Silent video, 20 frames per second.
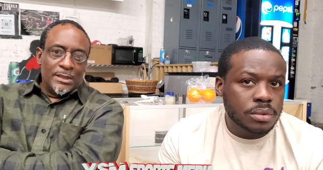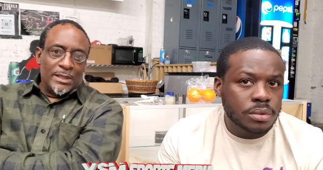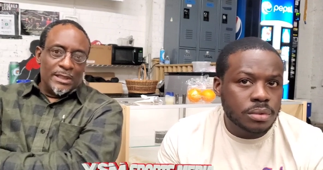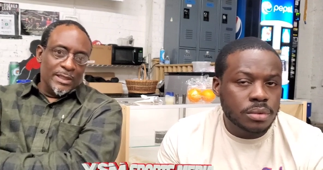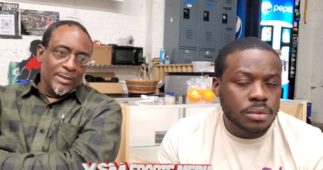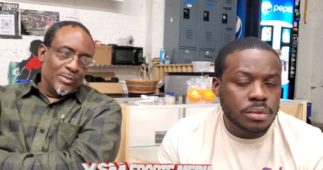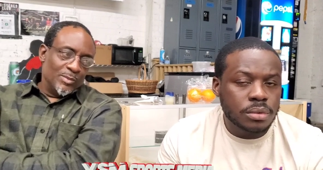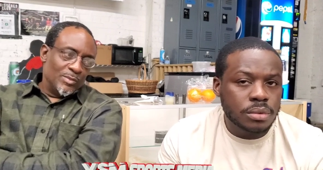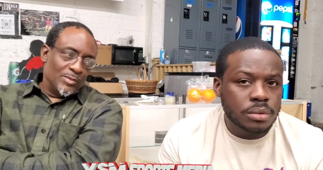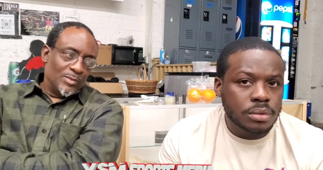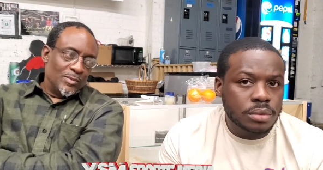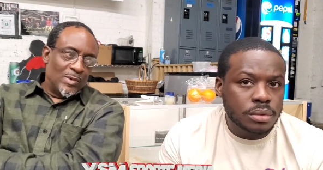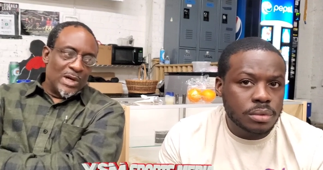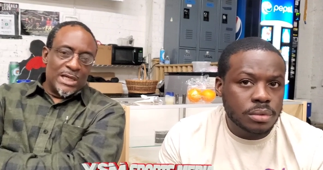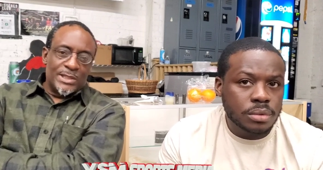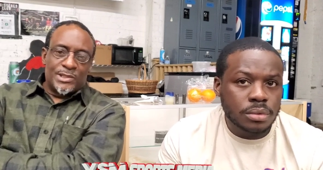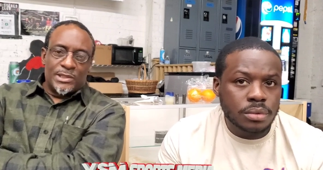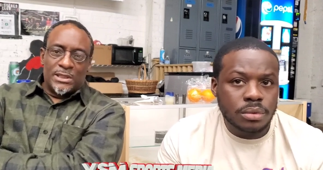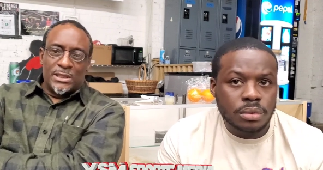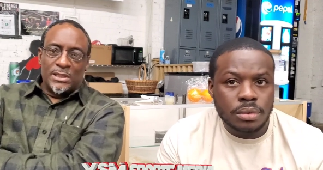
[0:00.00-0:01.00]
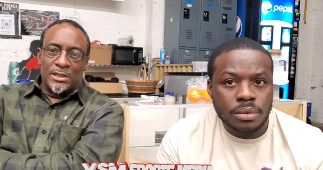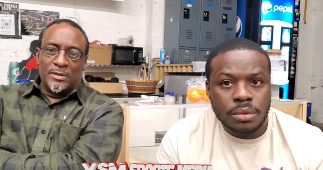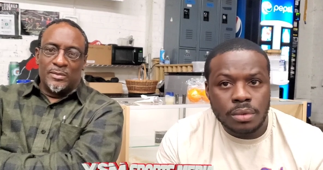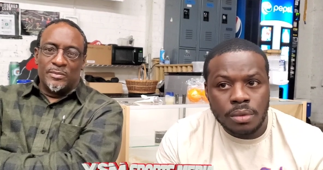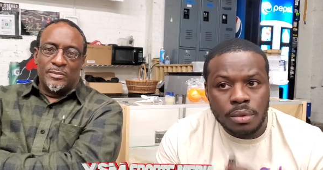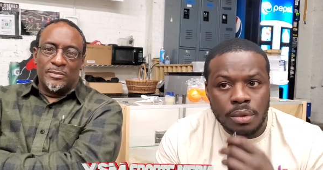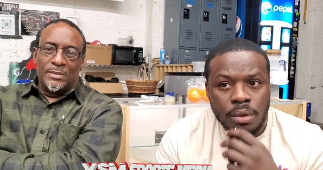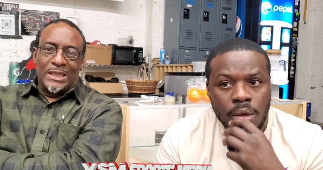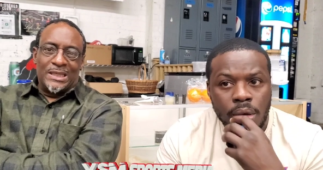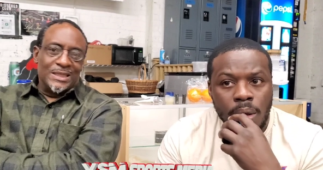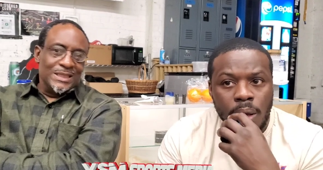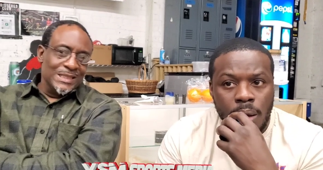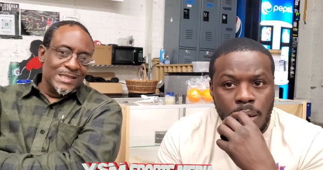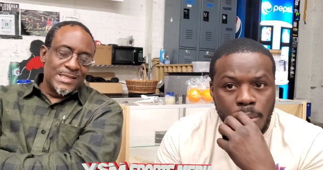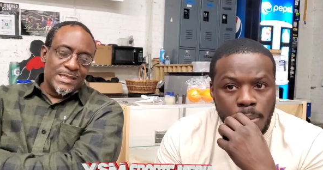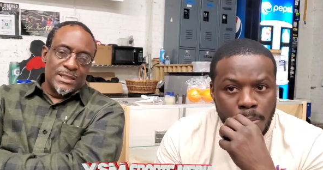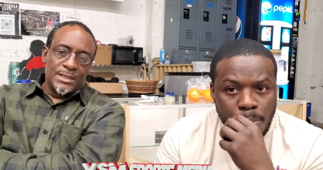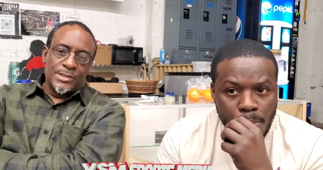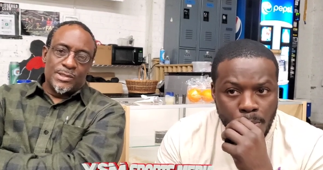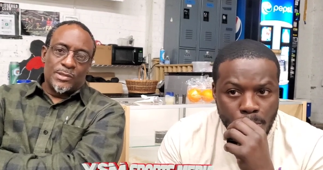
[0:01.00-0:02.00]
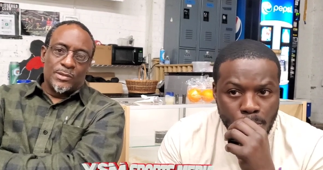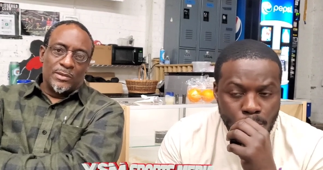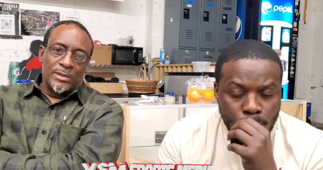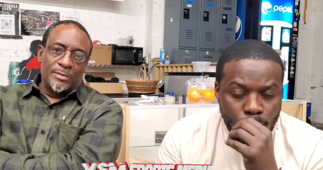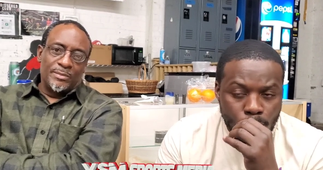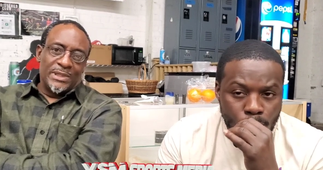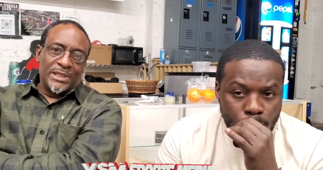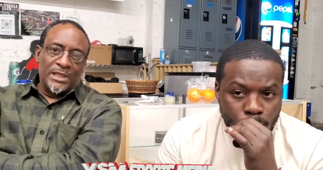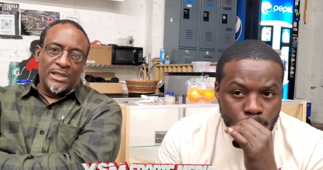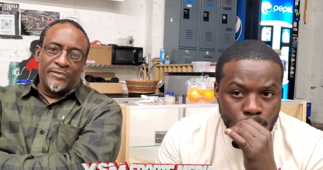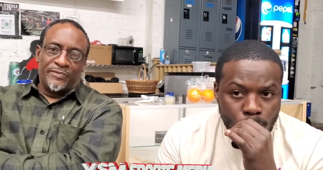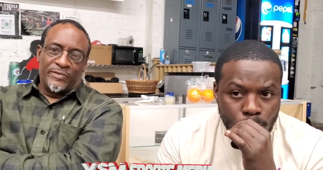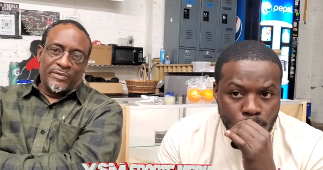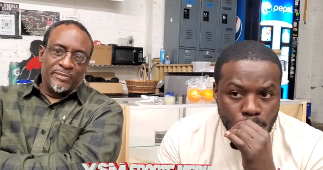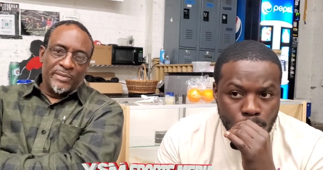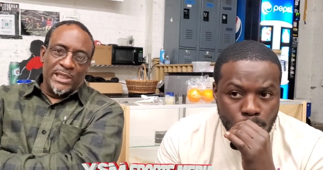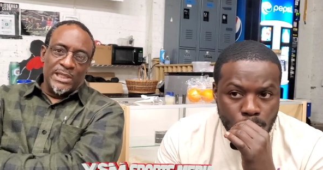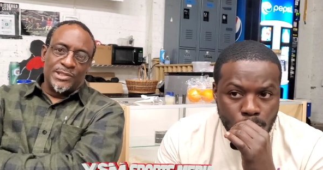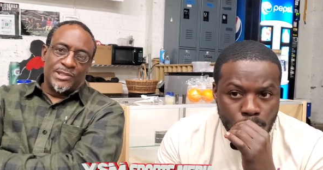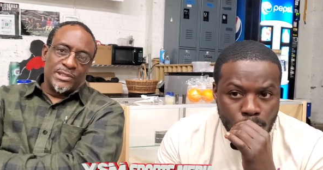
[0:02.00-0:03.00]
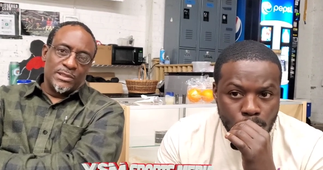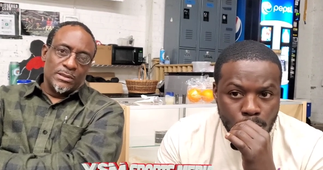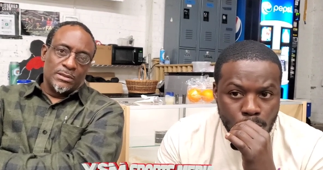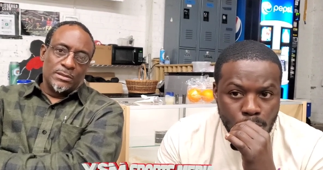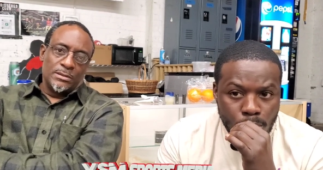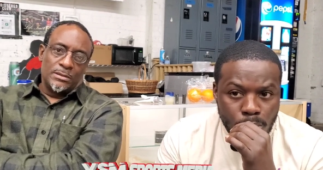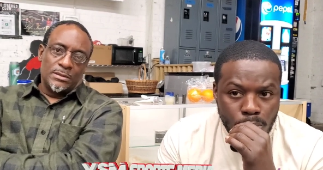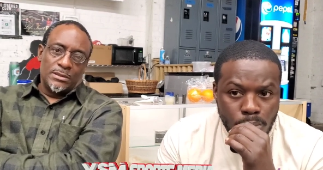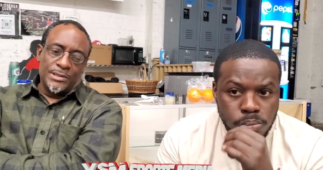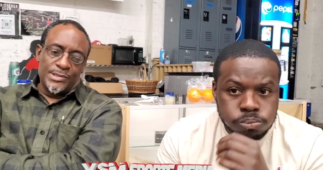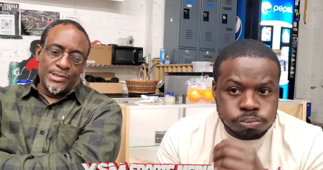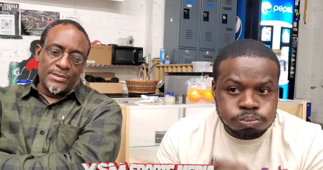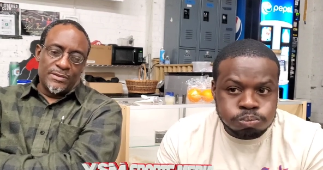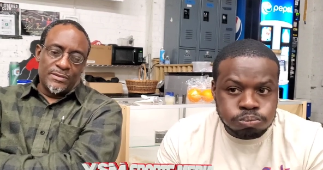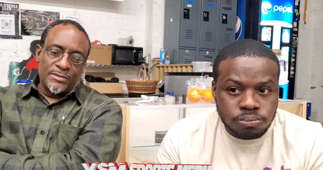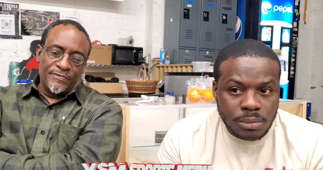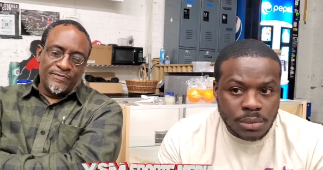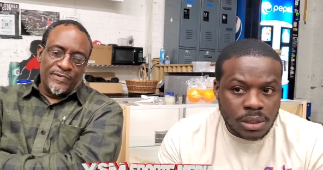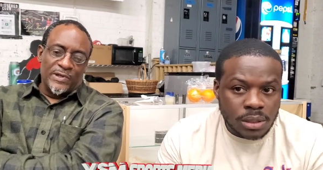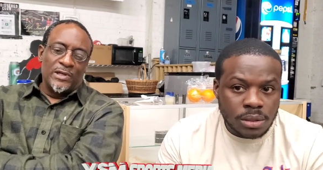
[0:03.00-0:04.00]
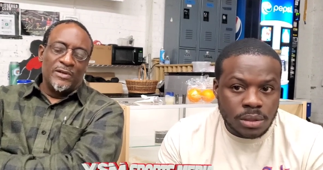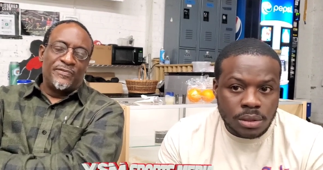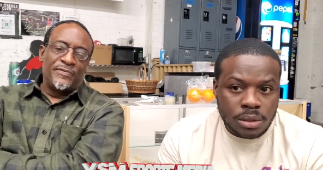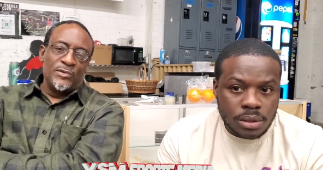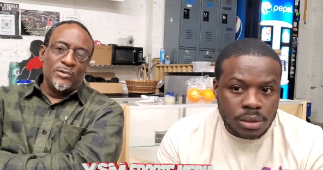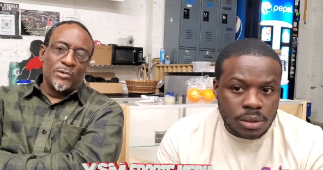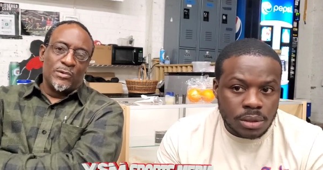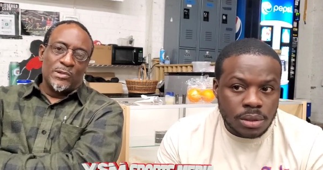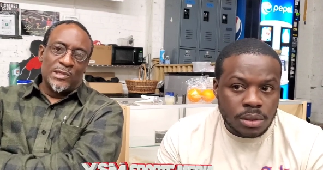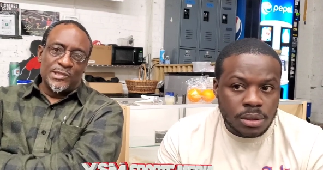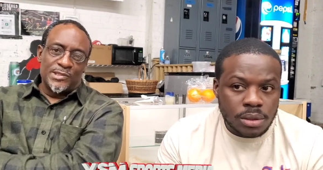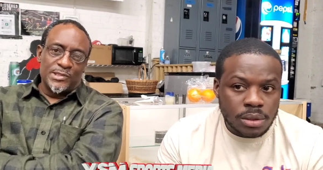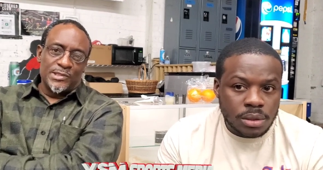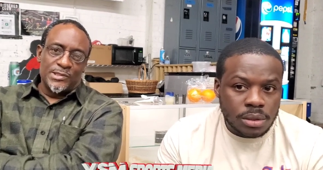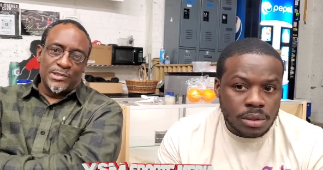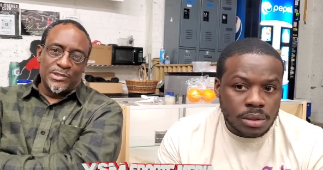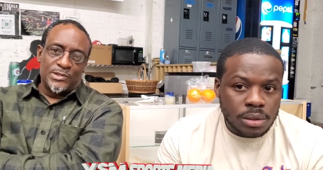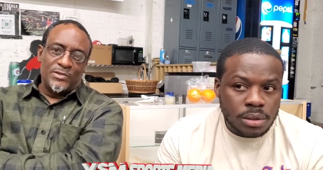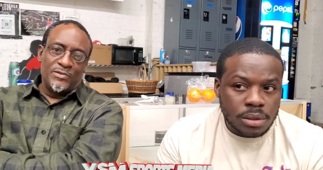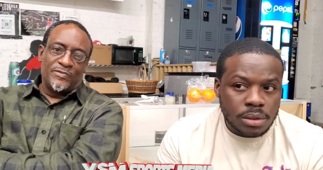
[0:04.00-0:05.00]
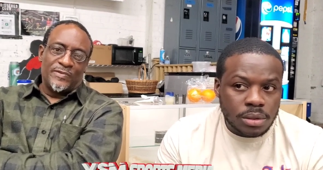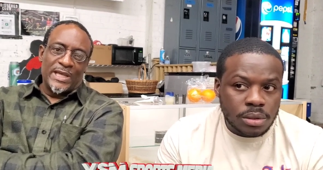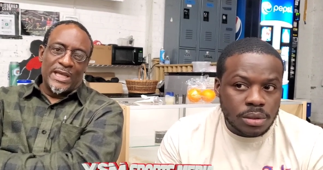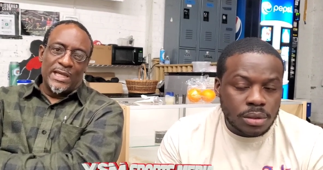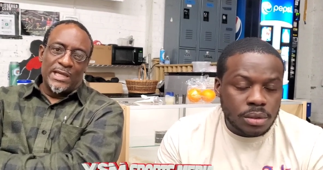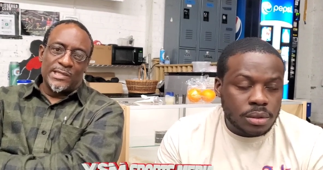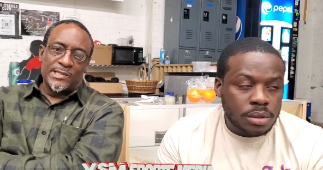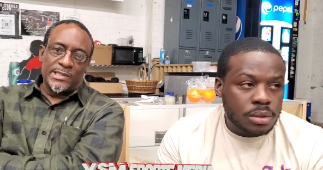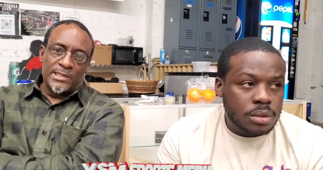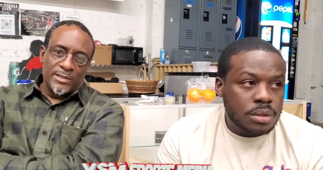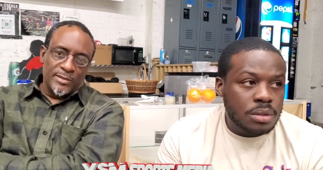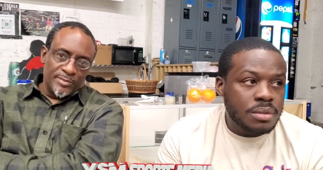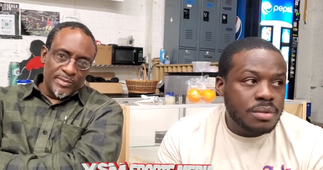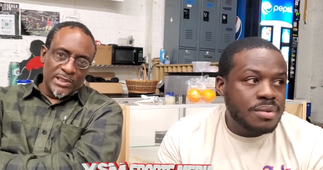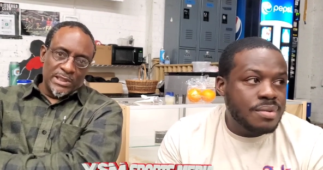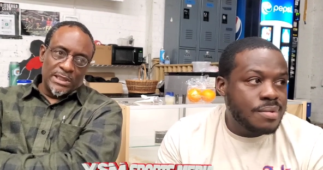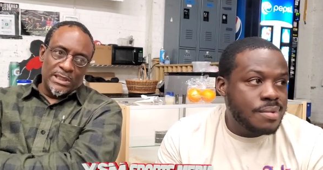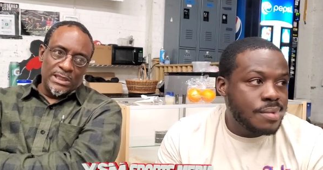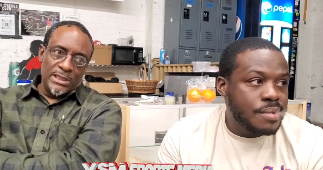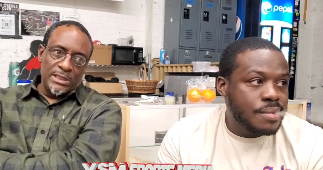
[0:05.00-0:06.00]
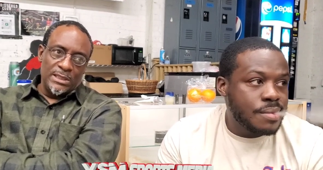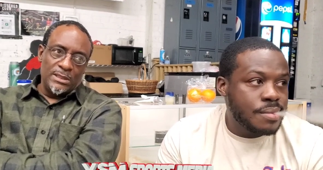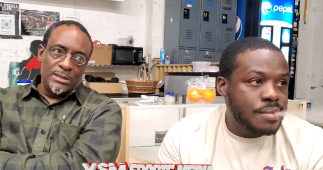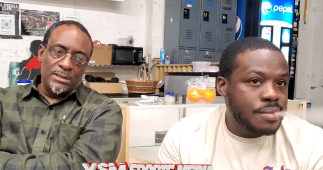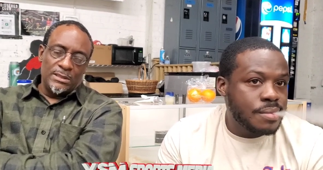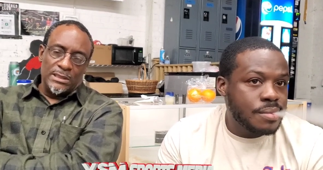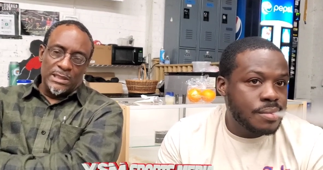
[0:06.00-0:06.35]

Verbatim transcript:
Speaker 1: him watching him and listening to him the information, there's very few questions that you've asked him that he